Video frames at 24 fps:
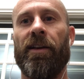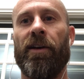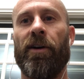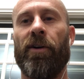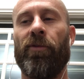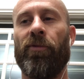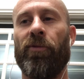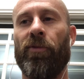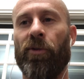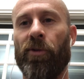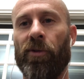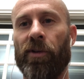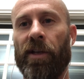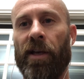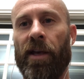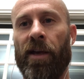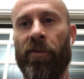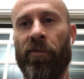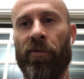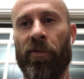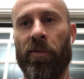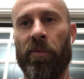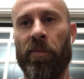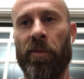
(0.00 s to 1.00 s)
a full
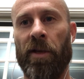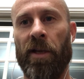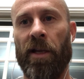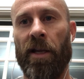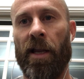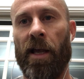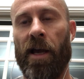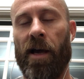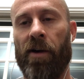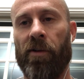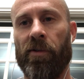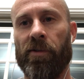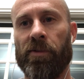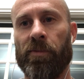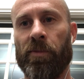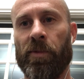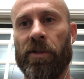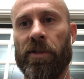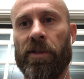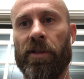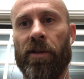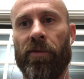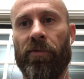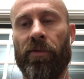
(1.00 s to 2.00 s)
day for me now is
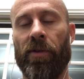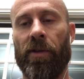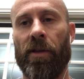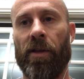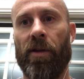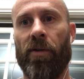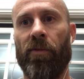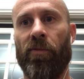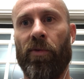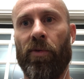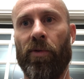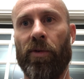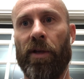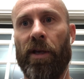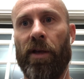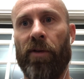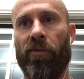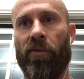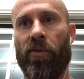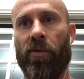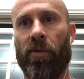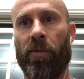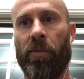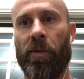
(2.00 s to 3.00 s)
much different than a full day
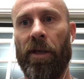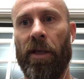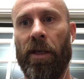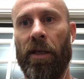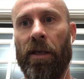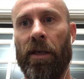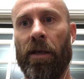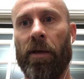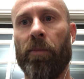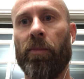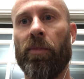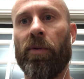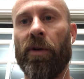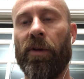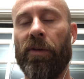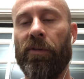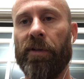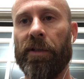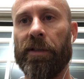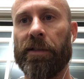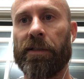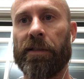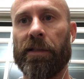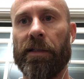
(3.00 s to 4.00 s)
for me
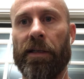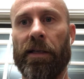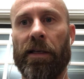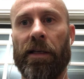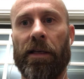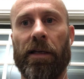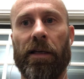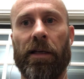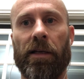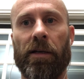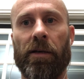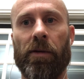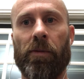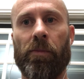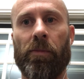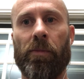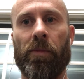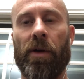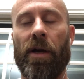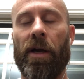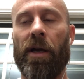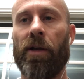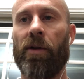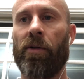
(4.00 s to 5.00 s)
previously.
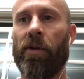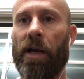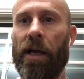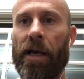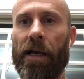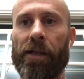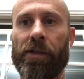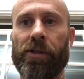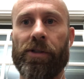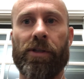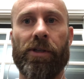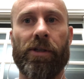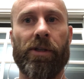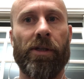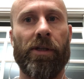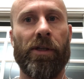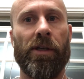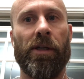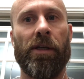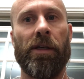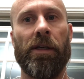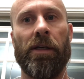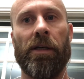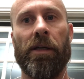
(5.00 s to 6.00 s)
I crash
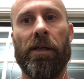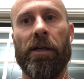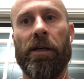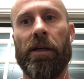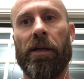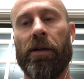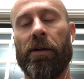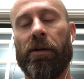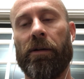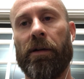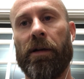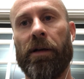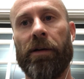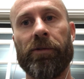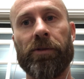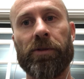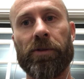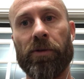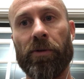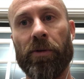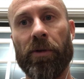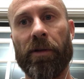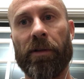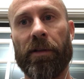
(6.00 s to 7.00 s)
around
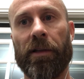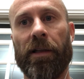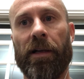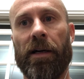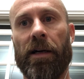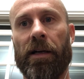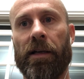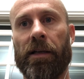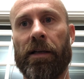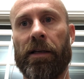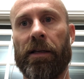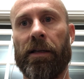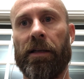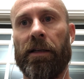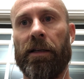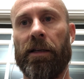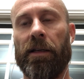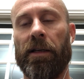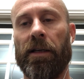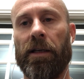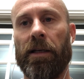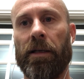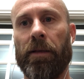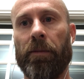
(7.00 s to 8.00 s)
2 o'clock,
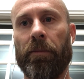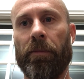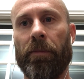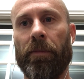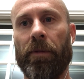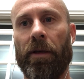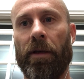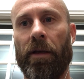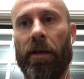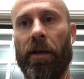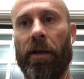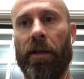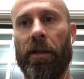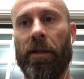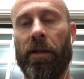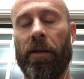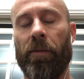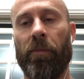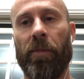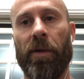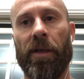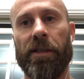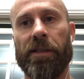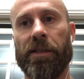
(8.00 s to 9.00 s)
and
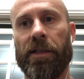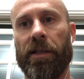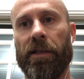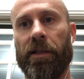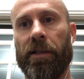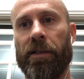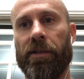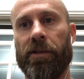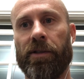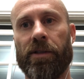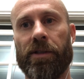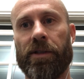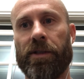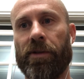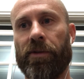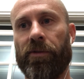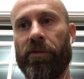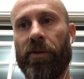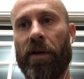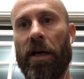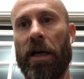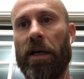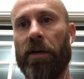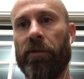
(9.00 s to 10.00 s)
then basically just
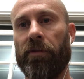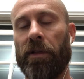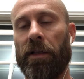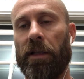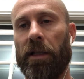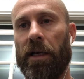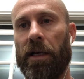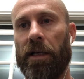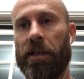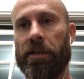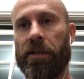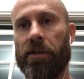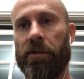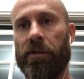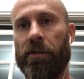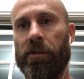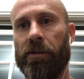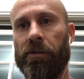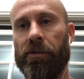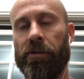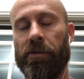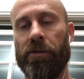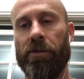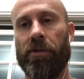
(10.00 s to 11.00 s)
survive the last
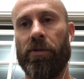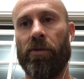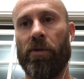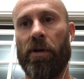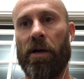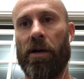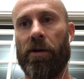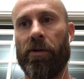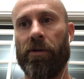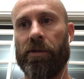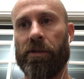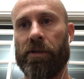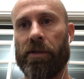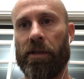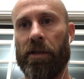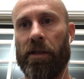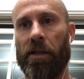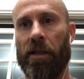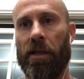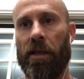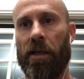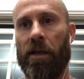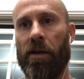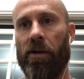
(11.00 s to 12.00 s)
2 hours of
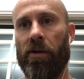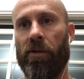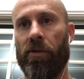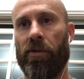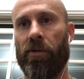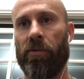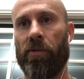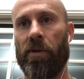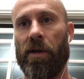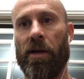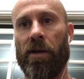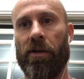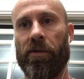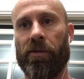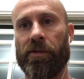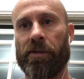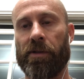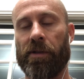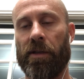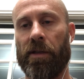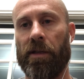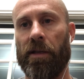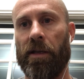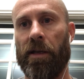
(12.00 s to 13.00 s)
the day or 3 hours
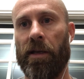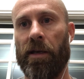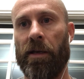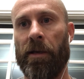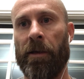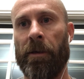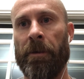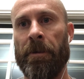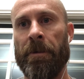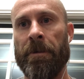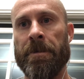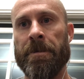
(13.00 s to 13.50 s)
of the day